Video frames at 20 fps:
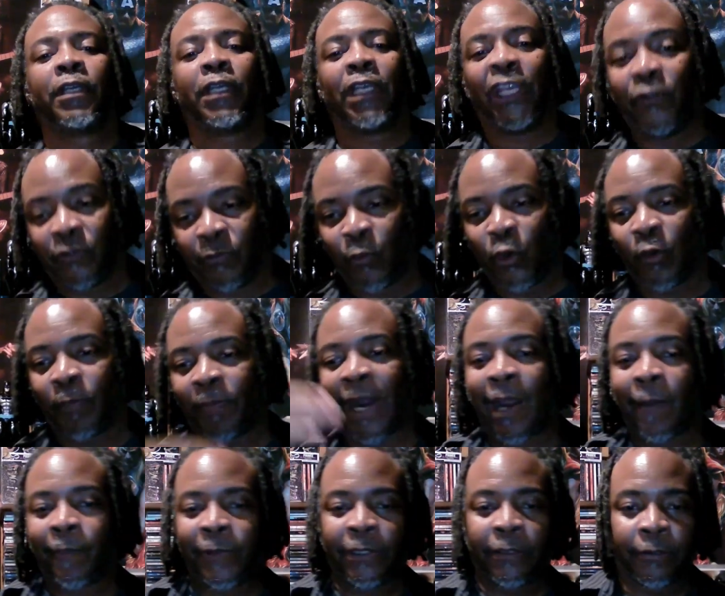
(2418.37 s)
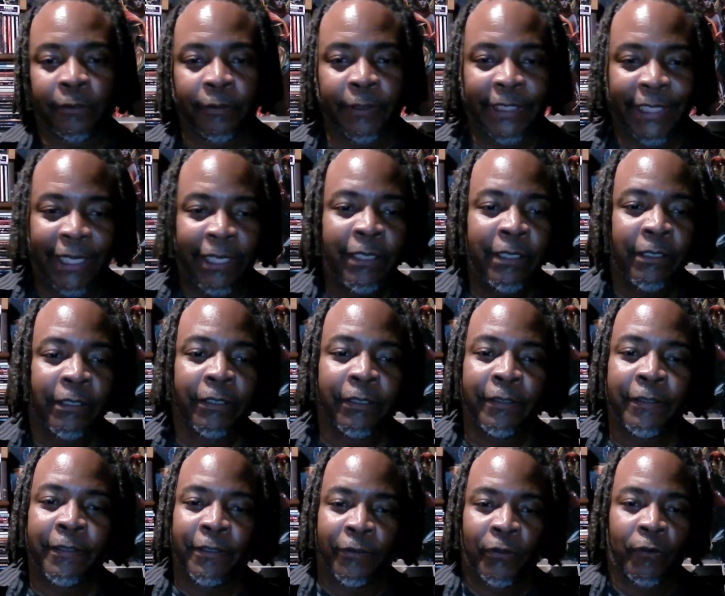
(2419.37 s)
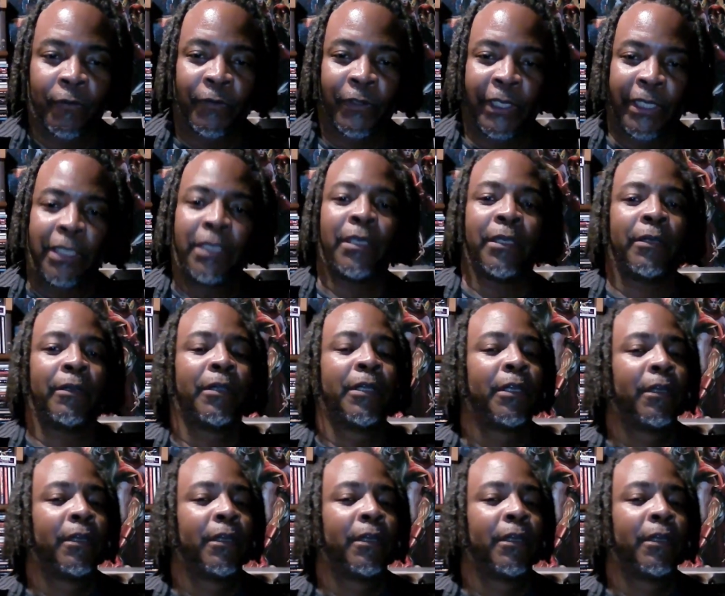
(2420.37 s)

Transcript: he was more popular in England than over here.